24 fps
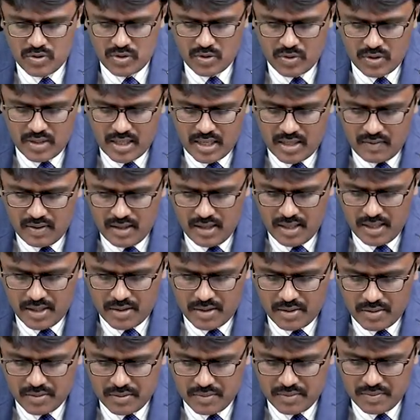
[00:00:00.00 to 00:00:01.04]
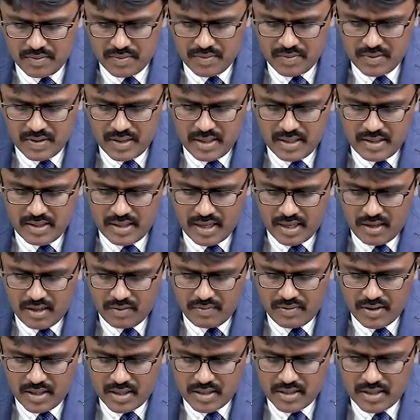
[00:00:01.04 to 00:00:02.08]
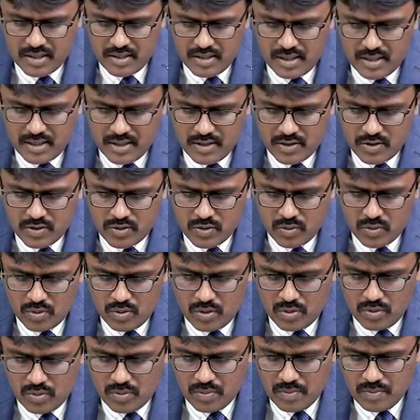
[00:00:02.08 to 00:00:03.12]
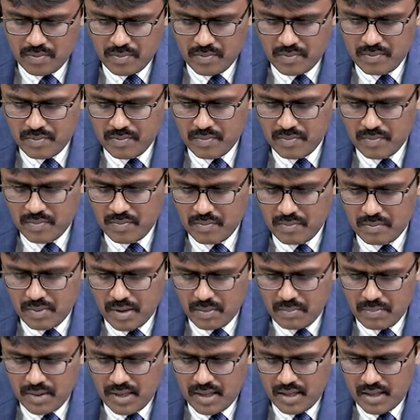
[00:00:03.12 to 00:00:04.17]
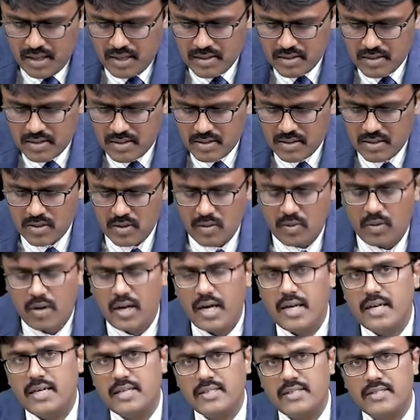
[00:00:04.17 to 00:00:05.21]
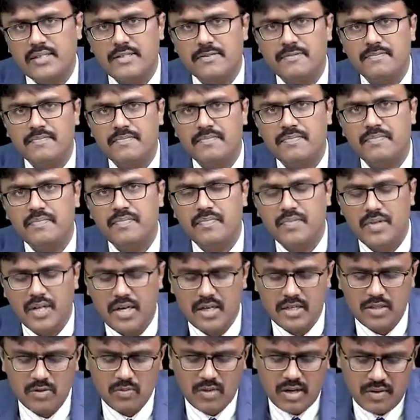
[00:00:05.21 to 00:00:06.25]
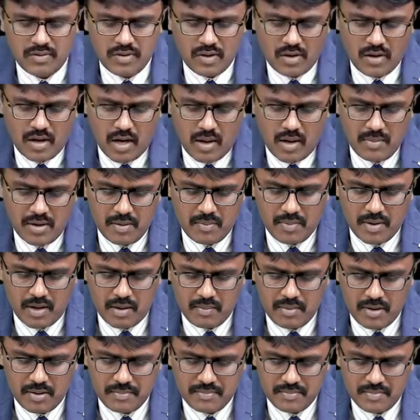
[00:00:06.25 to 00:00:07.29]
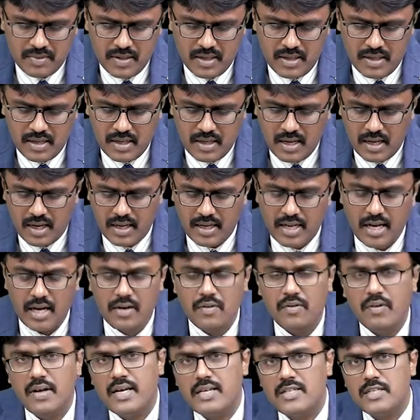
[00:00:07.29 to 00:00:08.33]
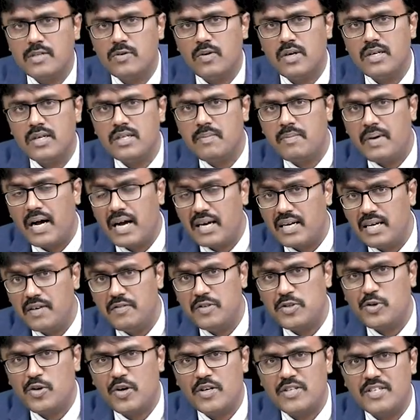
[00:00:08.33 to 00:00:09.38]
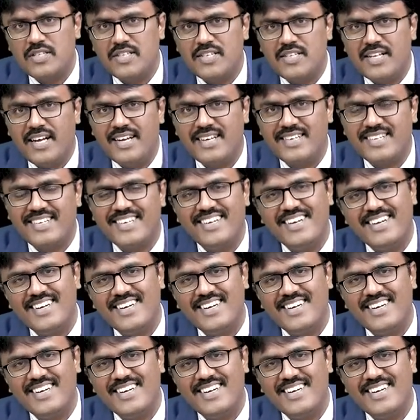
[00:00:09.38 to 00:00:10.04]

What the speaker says: So that will lead to the infection, that is pseudomembranous colitis. That is one of the common problem. And can you guess what is the bacteria which causes that?